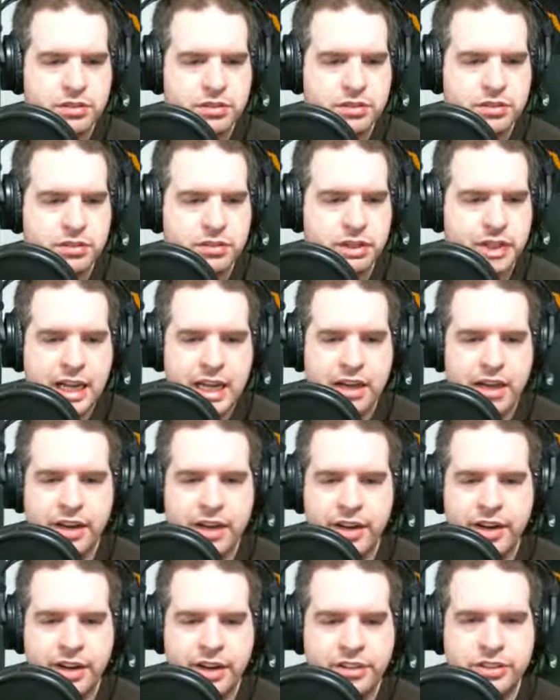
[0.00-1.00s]
I don't know.
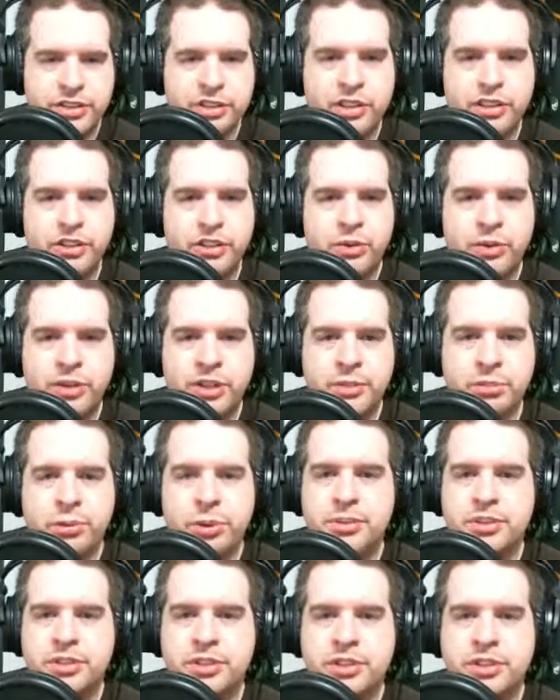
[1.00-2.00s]
I actually didn't know what the
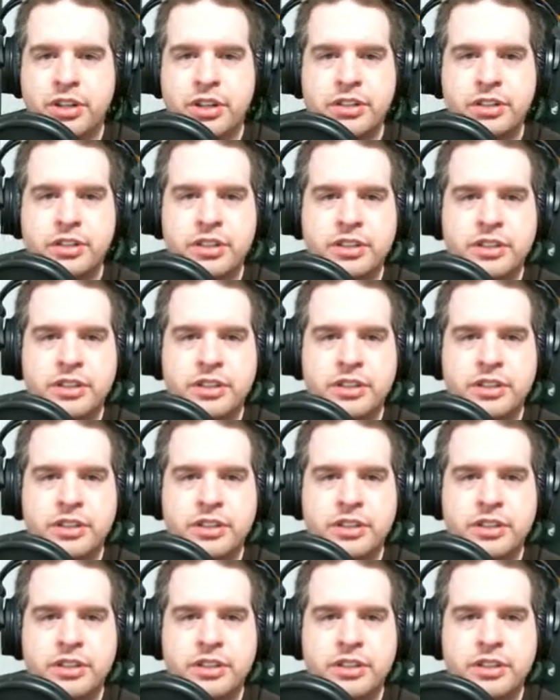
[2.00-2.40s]
purpose of this article is.